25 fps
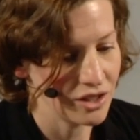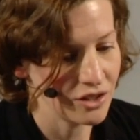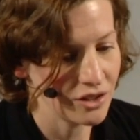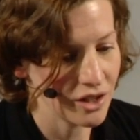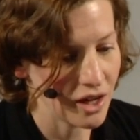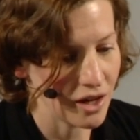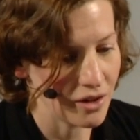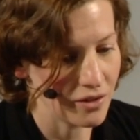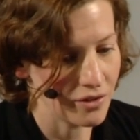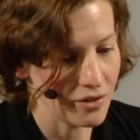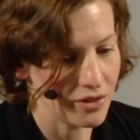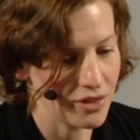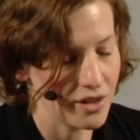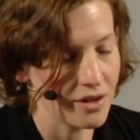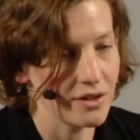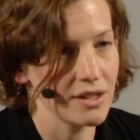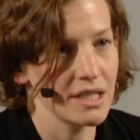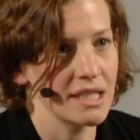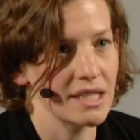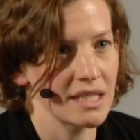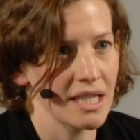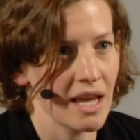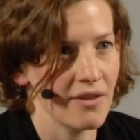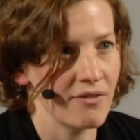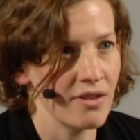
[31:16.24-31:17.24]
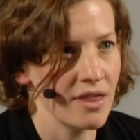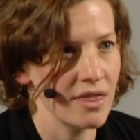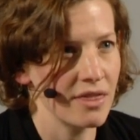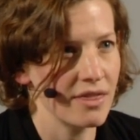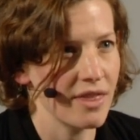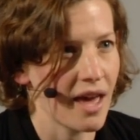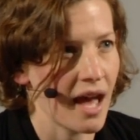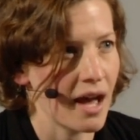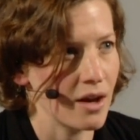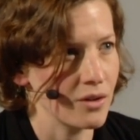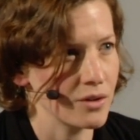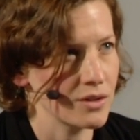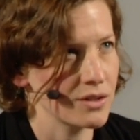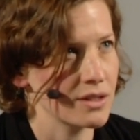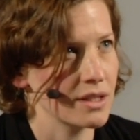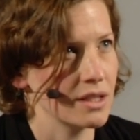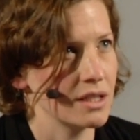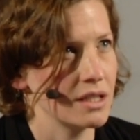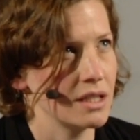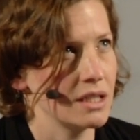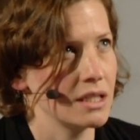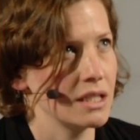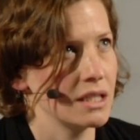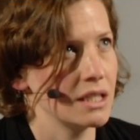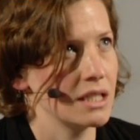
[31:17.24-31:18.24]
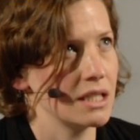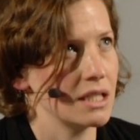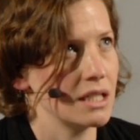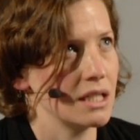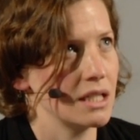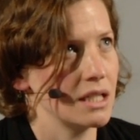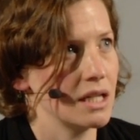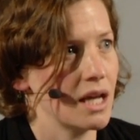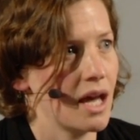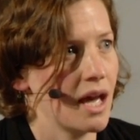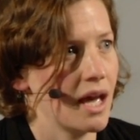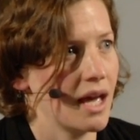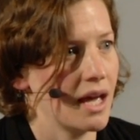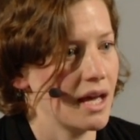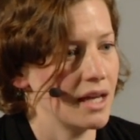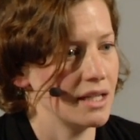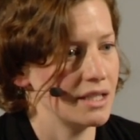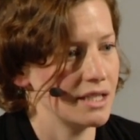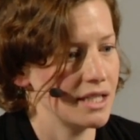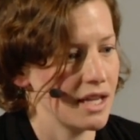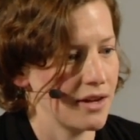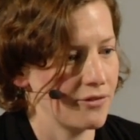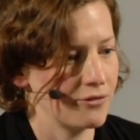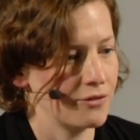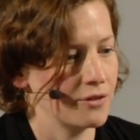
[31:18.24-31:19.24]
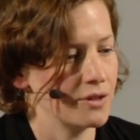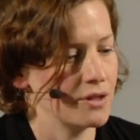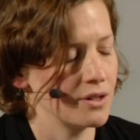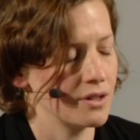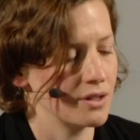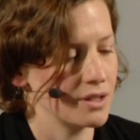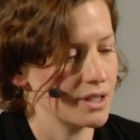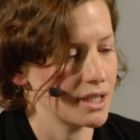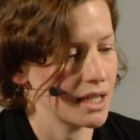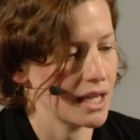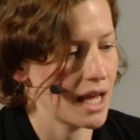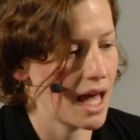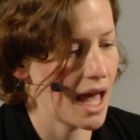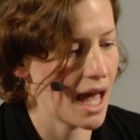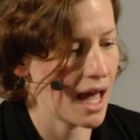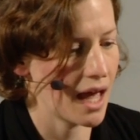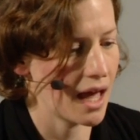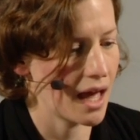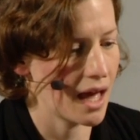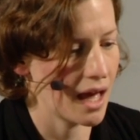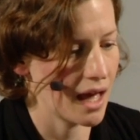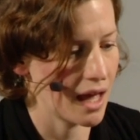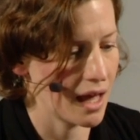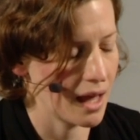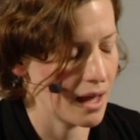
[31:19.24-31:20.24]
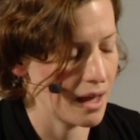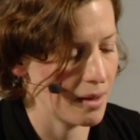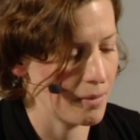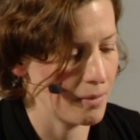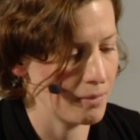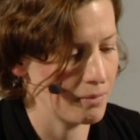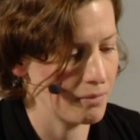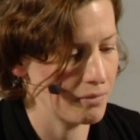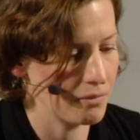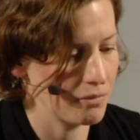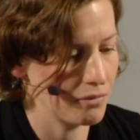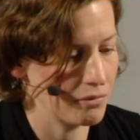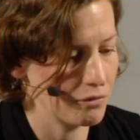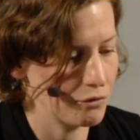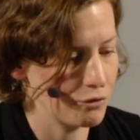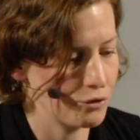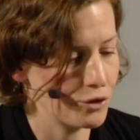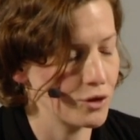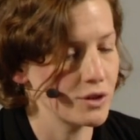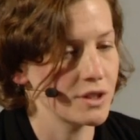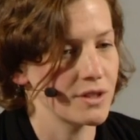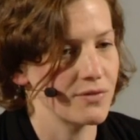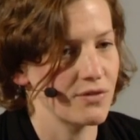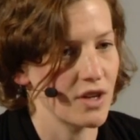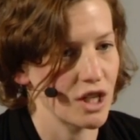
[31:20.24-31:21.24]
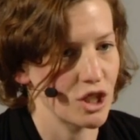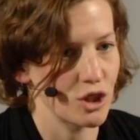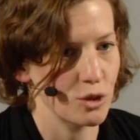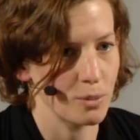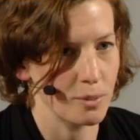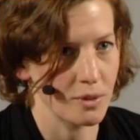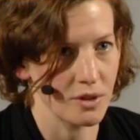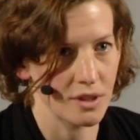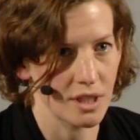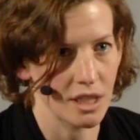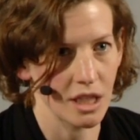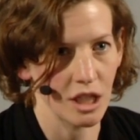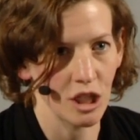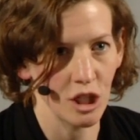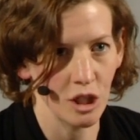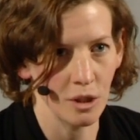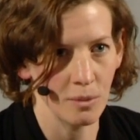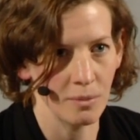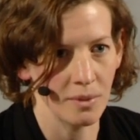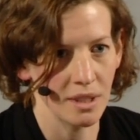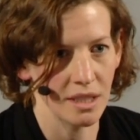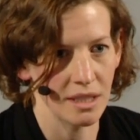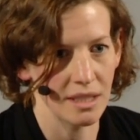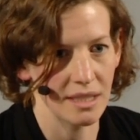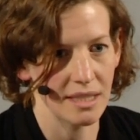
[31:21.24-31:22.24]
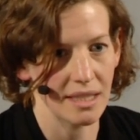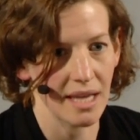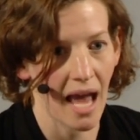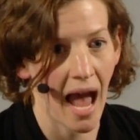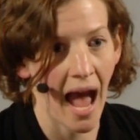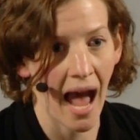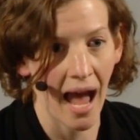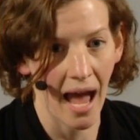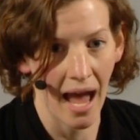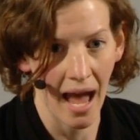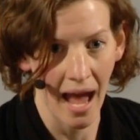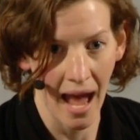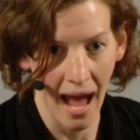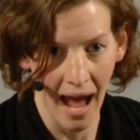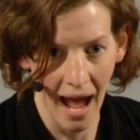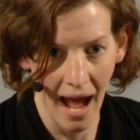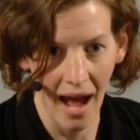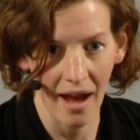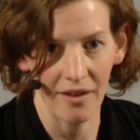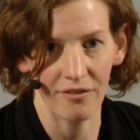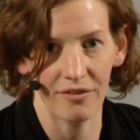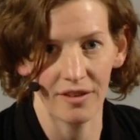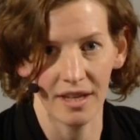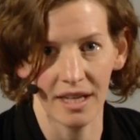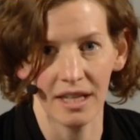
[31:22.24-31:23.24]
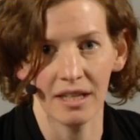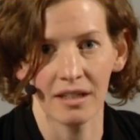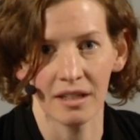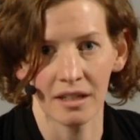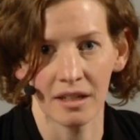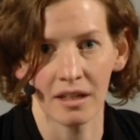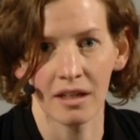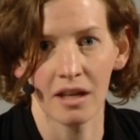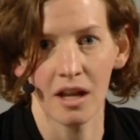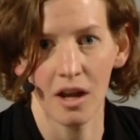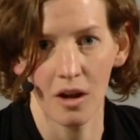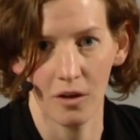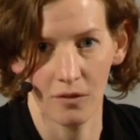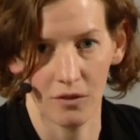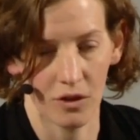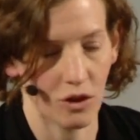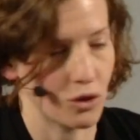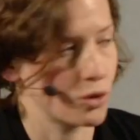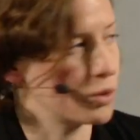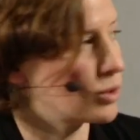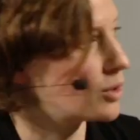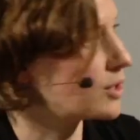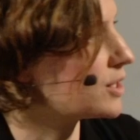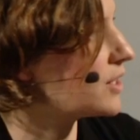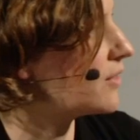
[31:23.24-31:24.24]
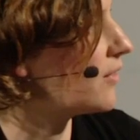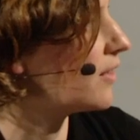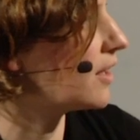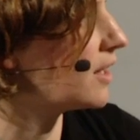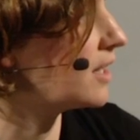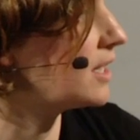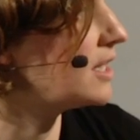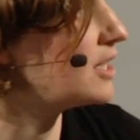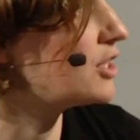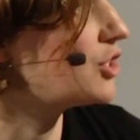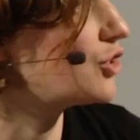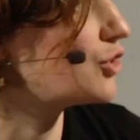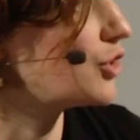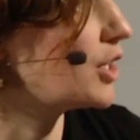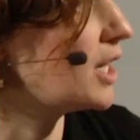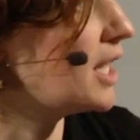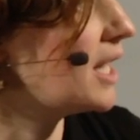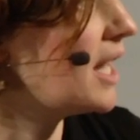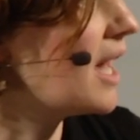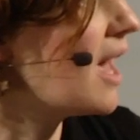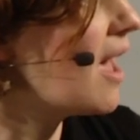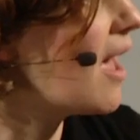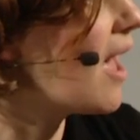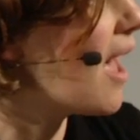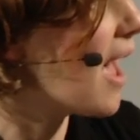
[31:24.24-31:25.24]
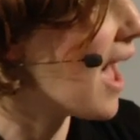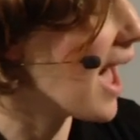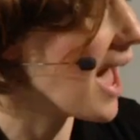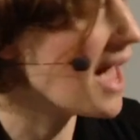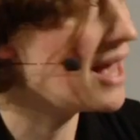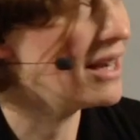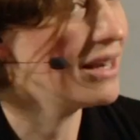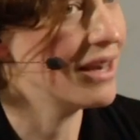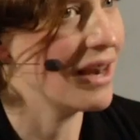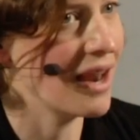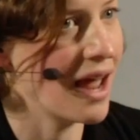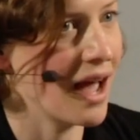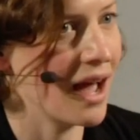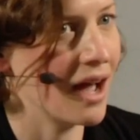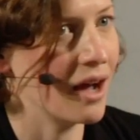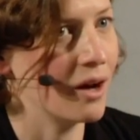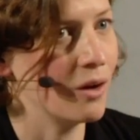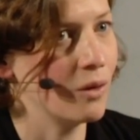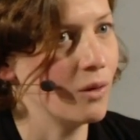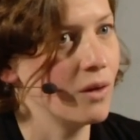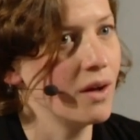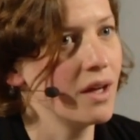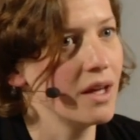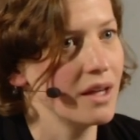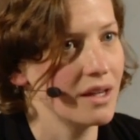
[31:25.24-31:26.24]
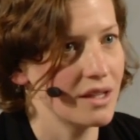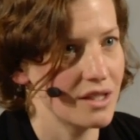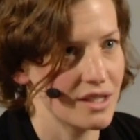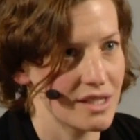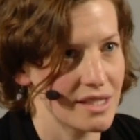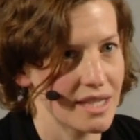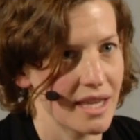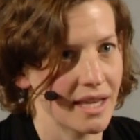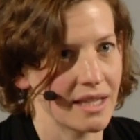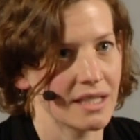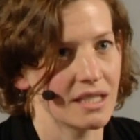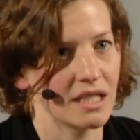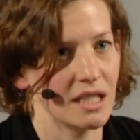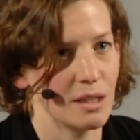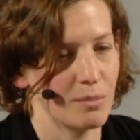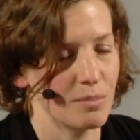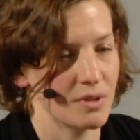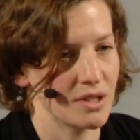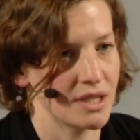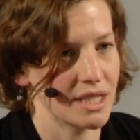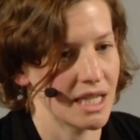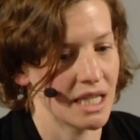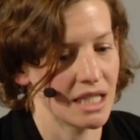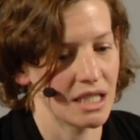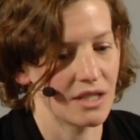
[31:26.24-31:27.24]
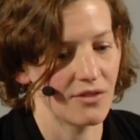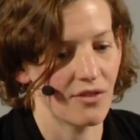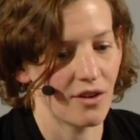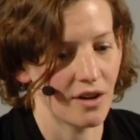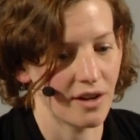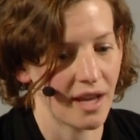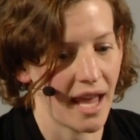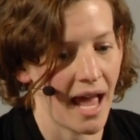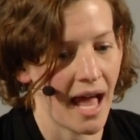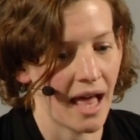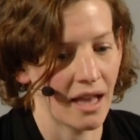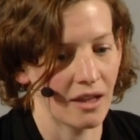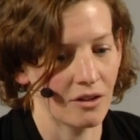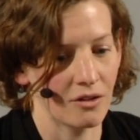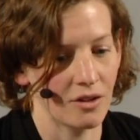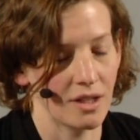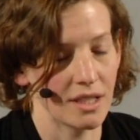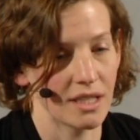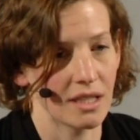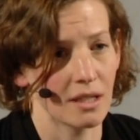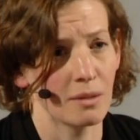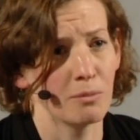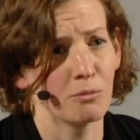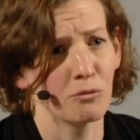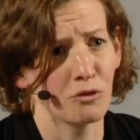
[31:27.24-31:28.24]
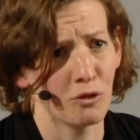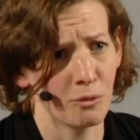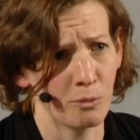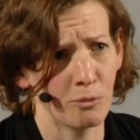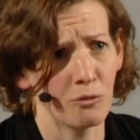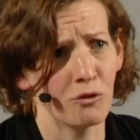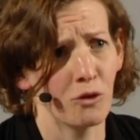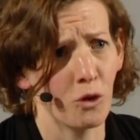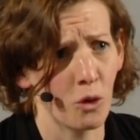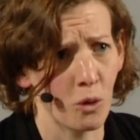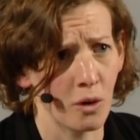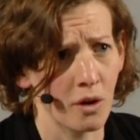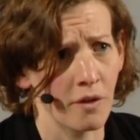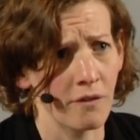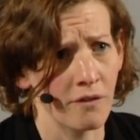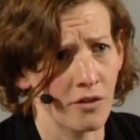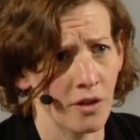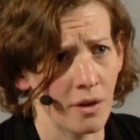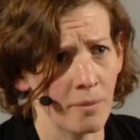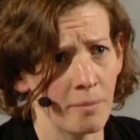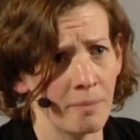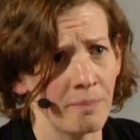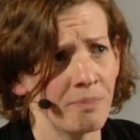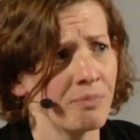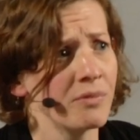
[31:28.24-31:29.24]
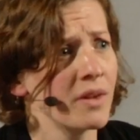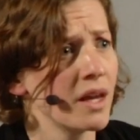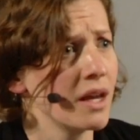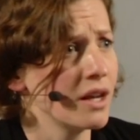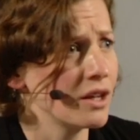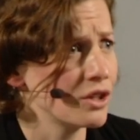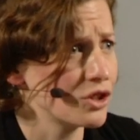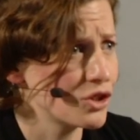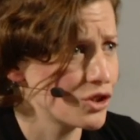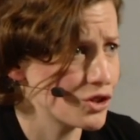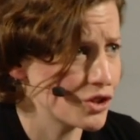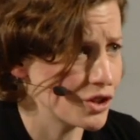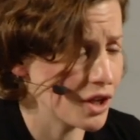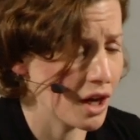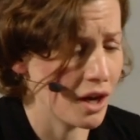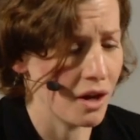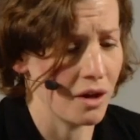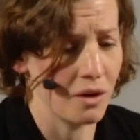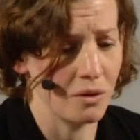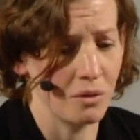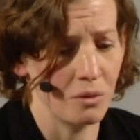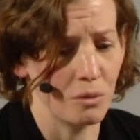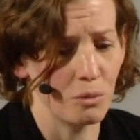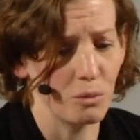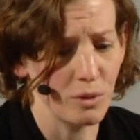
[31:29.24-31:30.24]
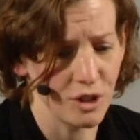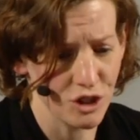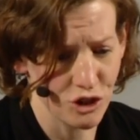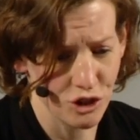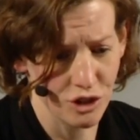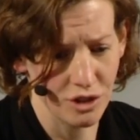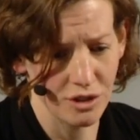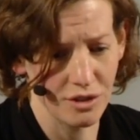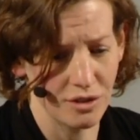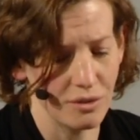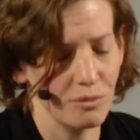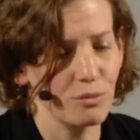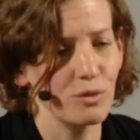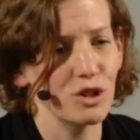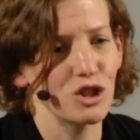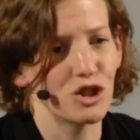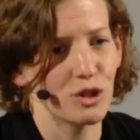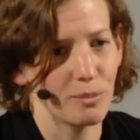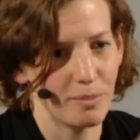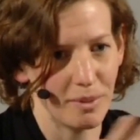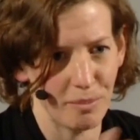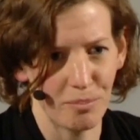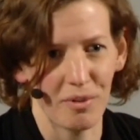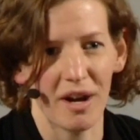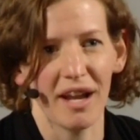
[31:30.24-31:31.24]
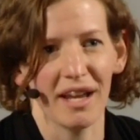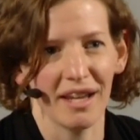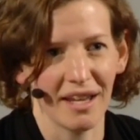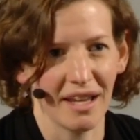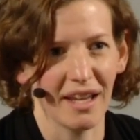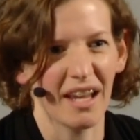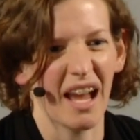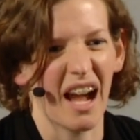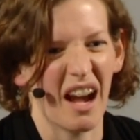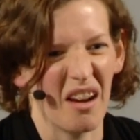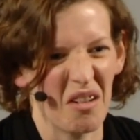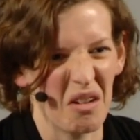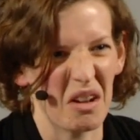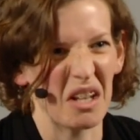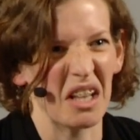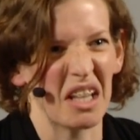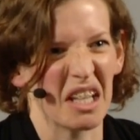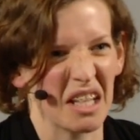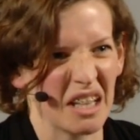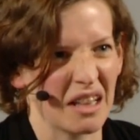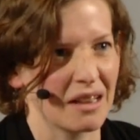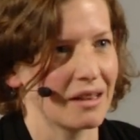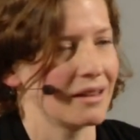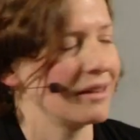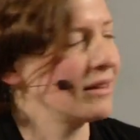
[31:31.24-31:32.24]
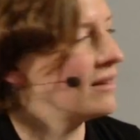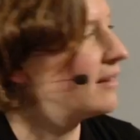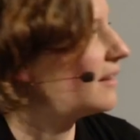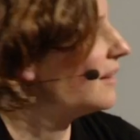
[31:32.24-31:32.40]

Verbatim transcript: you know, there are 7,000 uh, different uh, fruits and vegetables that humans have eaten over the course of our history, and now 60% of our calories come from four of them. So we should wow. we should be breaking out a little,